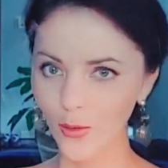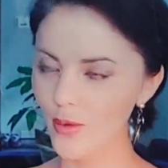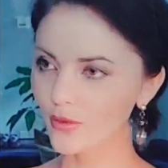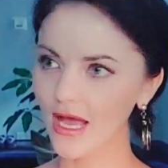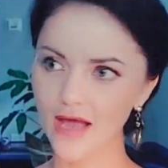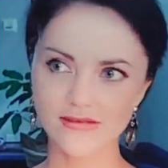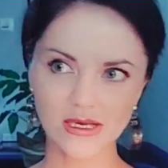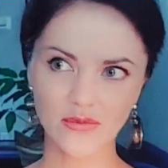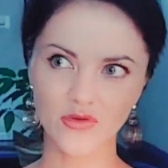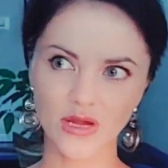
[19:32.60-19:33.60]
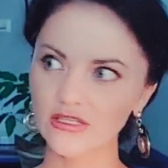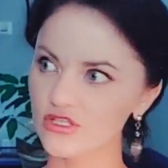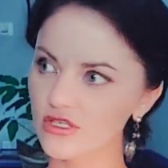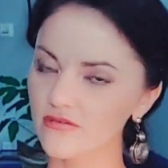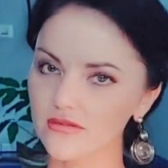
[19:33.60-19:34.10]
we will have some great
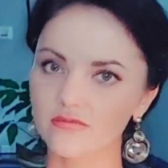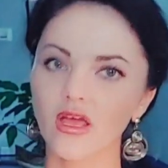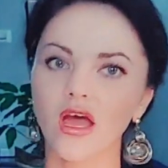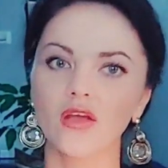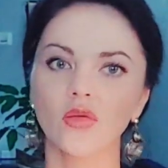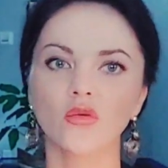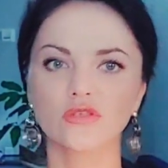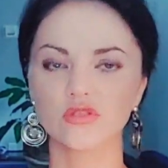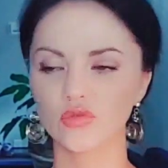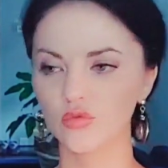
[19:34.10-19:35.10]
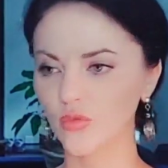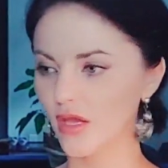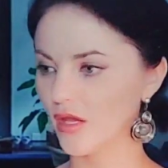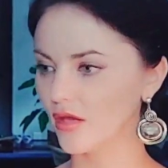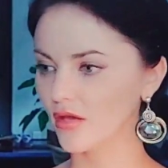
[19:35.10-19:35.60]
shift. I don't want to
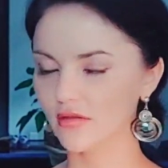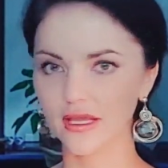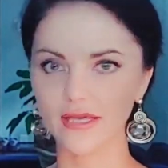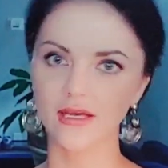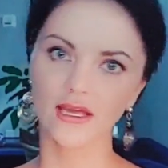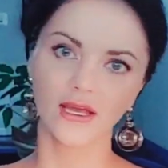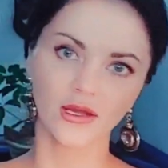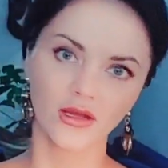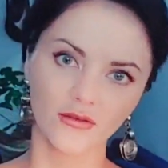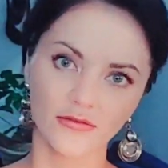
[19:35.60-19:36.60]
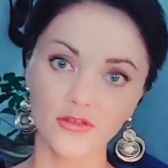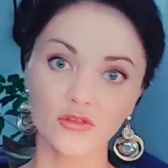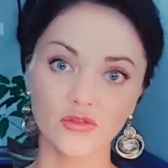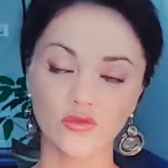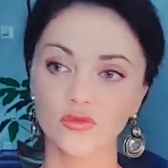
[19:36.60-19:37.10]
uh, like uh, feel
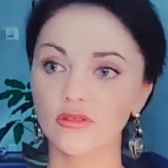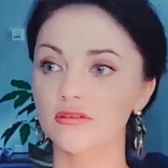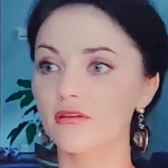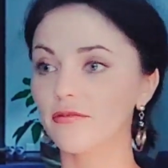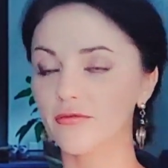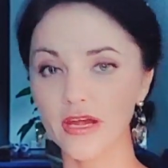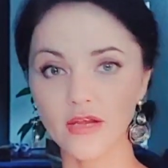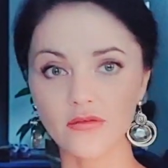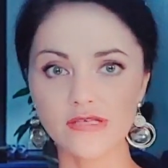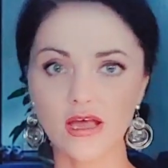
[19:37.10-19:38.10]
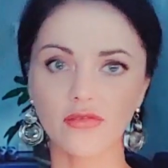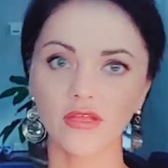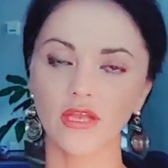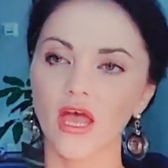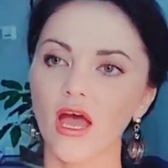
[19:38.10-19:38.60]
you afraid of
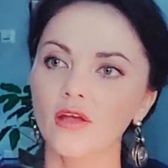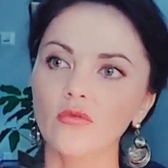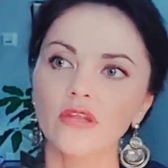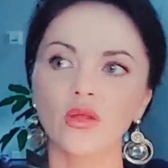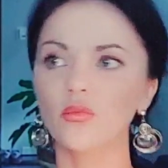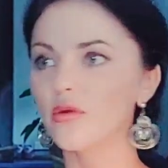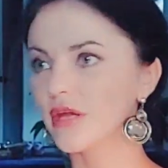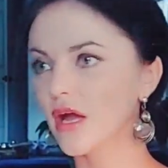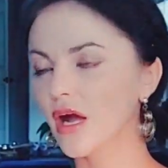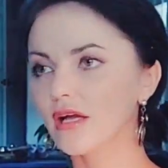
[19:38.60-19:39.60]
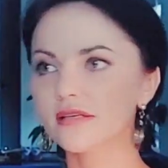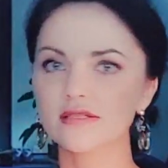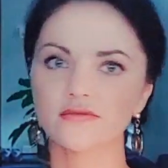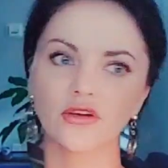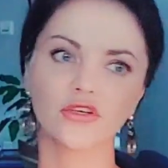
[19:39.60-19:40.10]
something. I know that in America
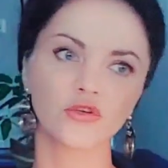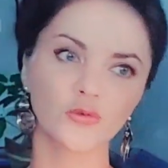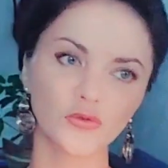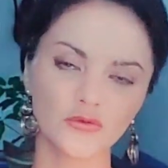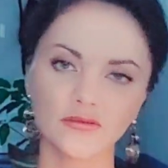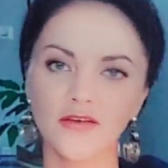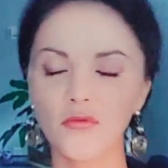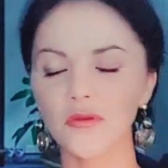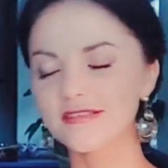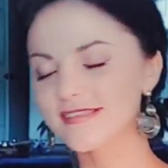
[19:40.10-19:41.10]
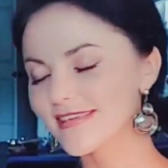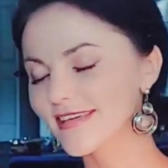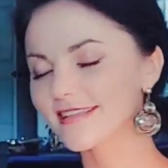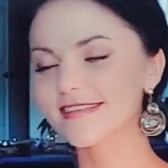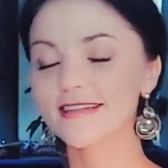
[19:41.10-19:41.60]
it's very cool, everyone
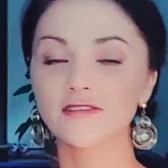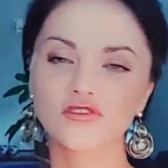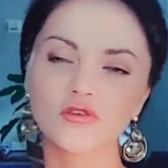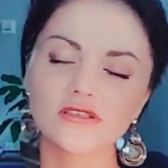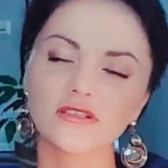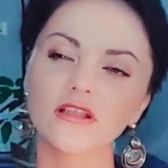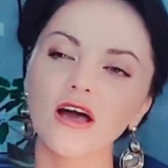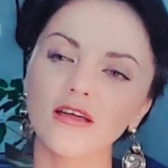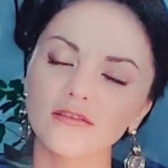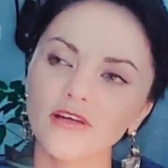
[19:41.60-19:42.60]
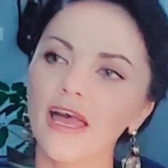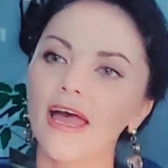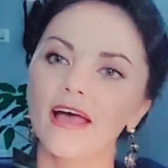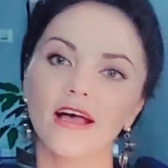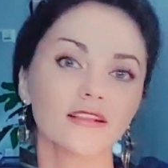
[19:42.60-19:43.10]
sings and enjoys life,
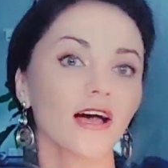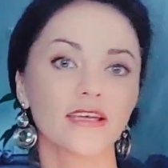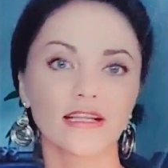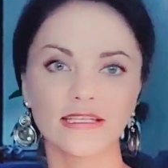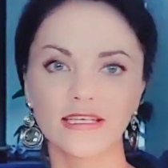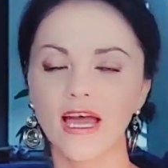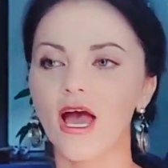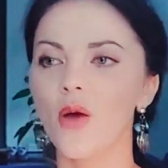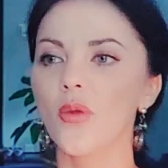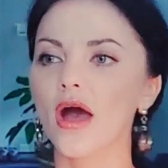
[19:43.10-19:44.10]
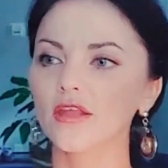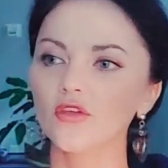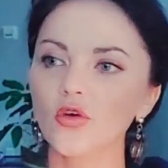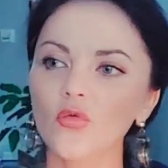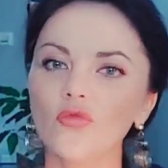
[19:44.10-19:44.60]
uh, luckily, but you
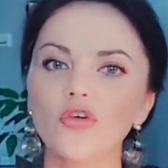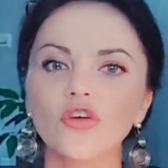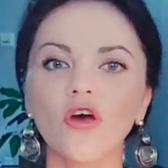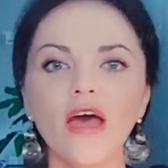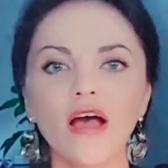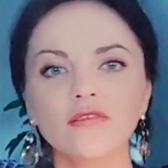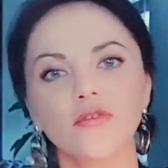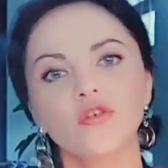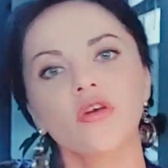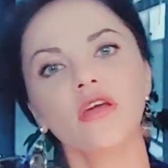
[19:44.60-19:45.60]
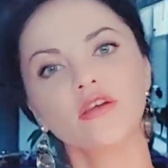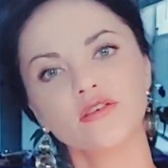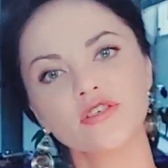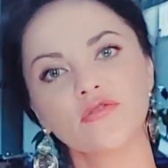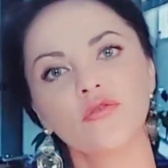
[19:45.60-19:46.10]
know, for your health, for your
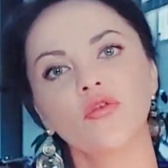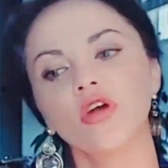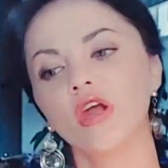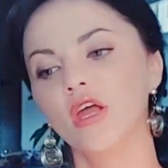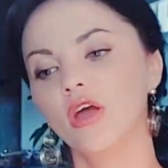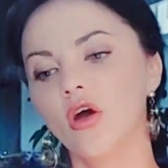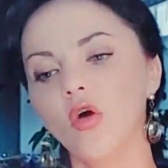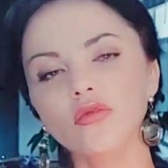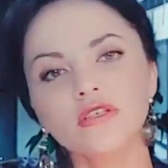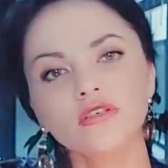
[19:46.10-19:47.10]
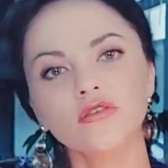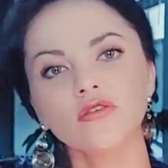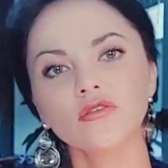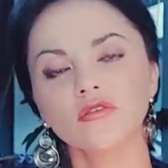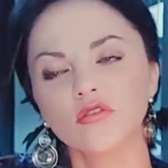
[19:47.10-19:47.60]
energy, for only
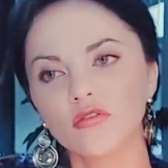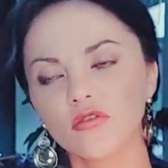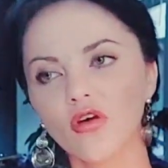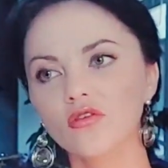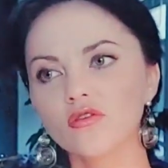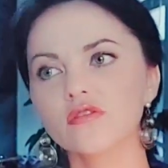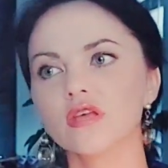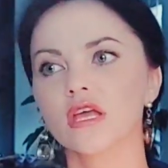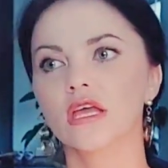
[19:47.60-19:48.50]
your goals,